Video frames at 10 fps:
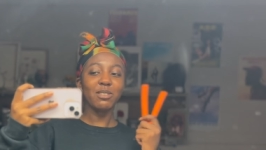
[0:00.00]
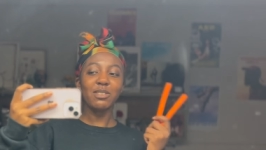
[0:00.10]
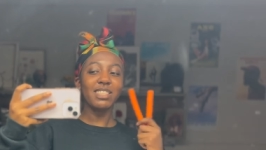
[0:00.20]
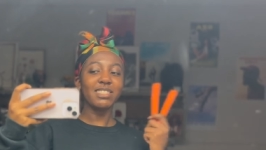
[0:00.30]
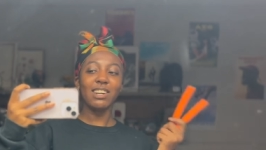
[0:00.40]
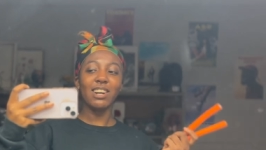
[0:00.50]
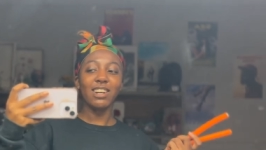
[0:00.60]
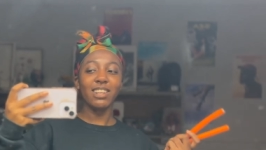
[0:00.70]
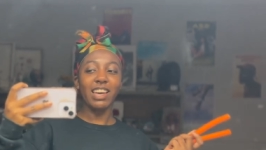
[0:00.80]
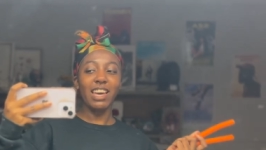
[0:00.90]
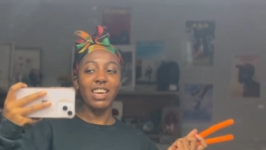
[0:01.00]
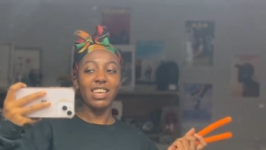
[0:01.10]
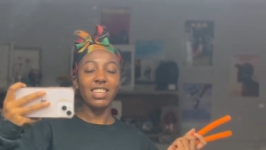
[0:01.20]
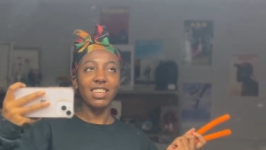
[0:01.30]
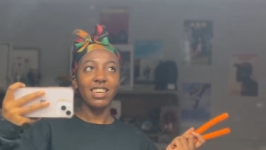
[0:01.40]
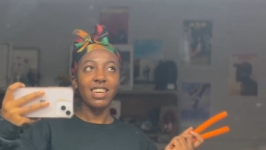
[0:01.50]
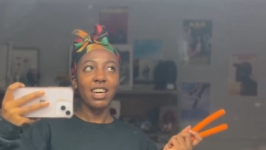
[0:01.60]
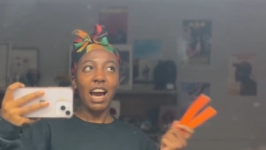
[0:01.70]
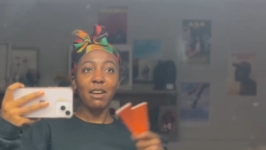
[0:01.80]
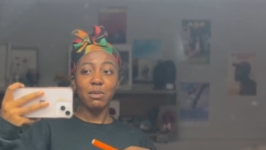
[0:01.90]
do this all in,
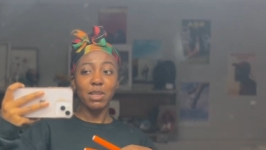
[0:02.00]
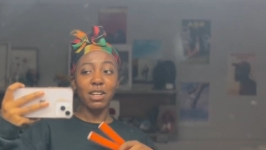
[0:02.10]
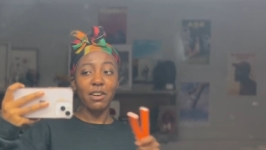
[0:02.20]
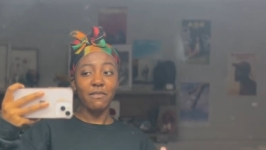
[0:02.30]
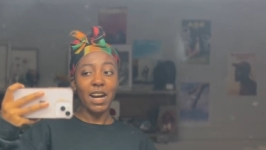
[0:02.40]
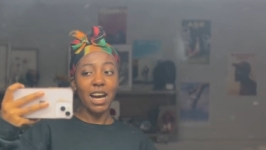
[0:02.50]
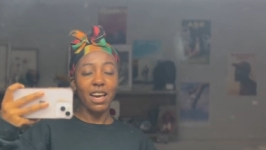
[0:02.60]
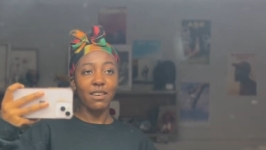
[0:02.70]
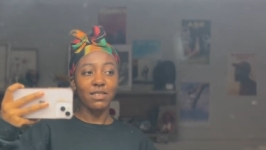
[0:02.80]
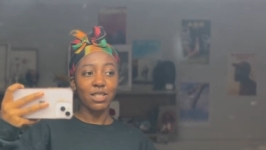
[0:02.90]
I have to be there at five.